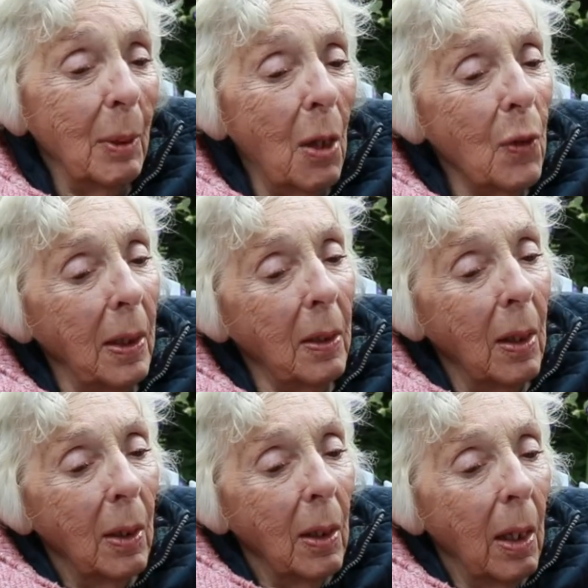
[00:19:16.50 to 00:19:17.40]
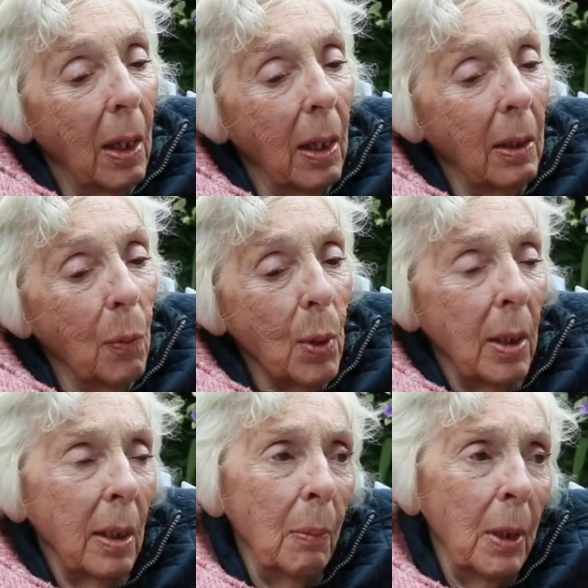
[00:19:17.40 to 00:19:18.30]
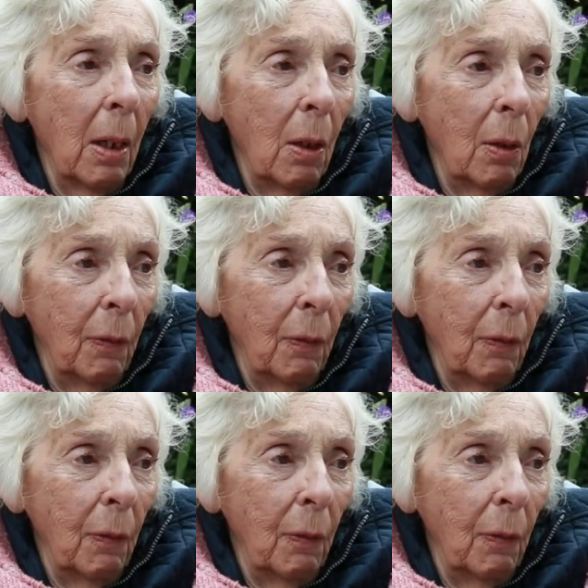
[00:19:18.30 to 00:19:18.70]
because like it was a little bit early